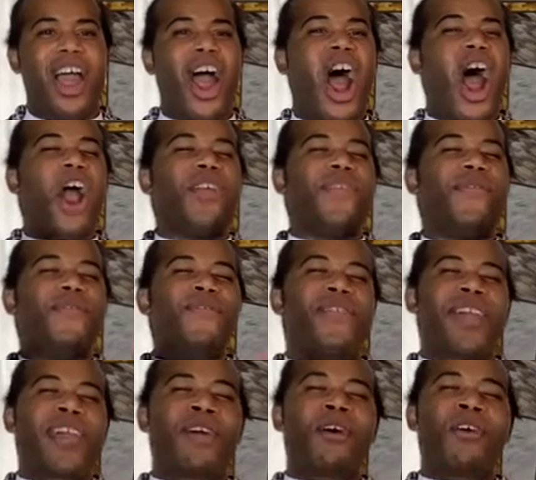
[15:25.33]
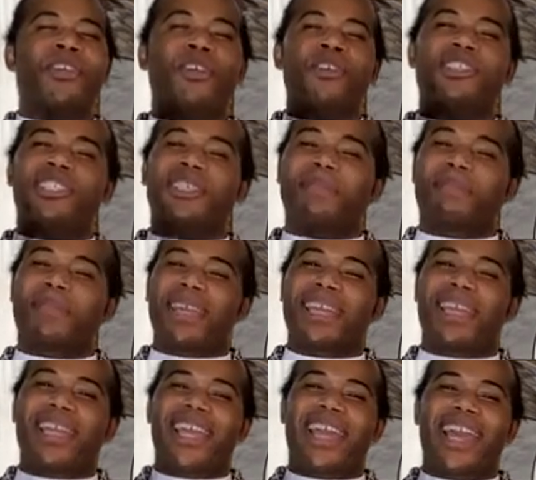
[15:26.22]
Our failure to
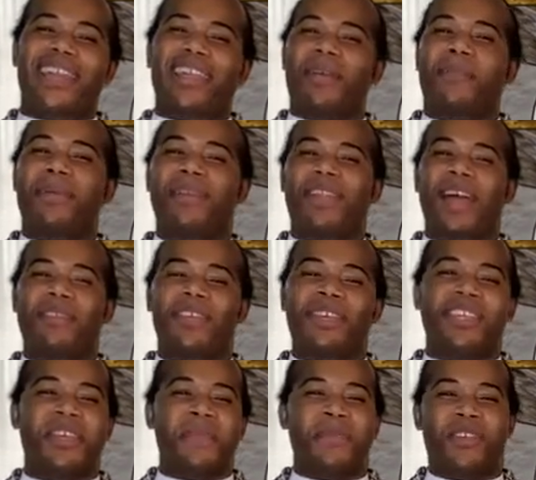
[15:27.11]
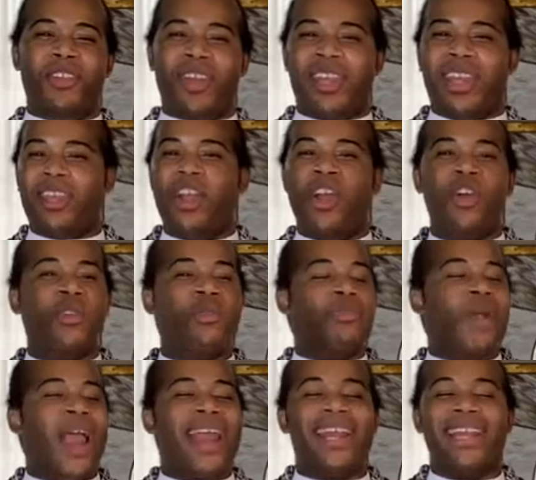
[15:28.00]
be in the beloved community
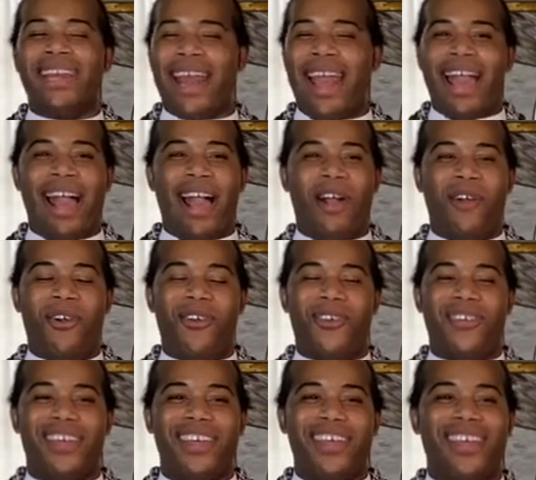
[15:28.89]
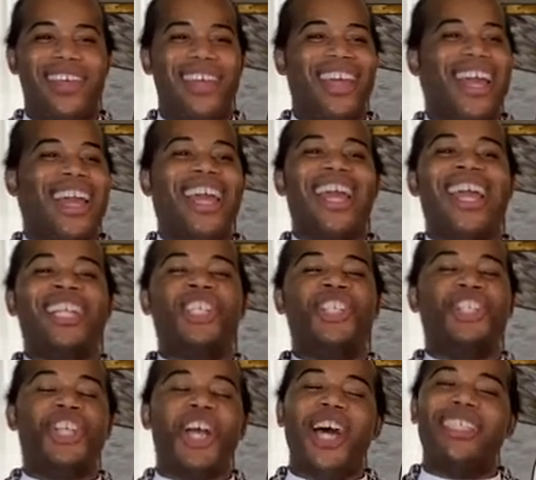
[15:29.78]
right now
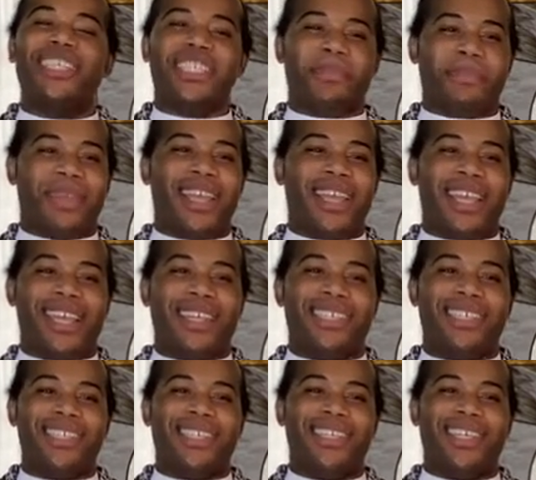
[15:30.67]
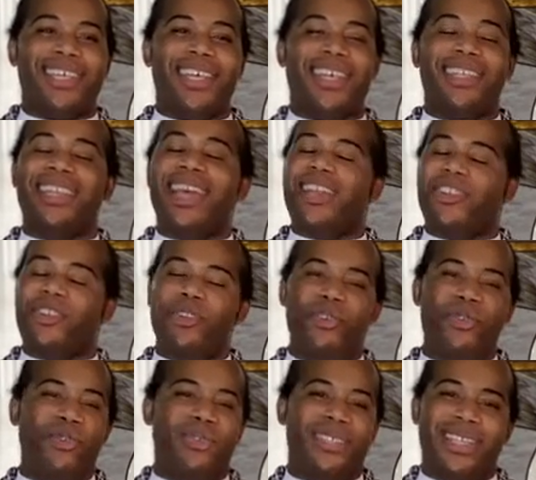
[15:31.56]
just means that in
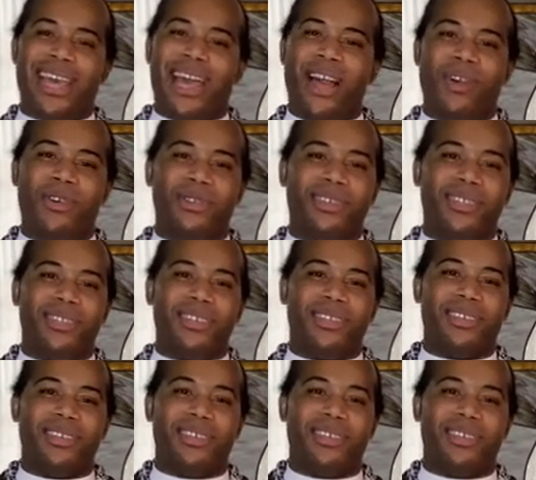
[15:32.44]
whose house?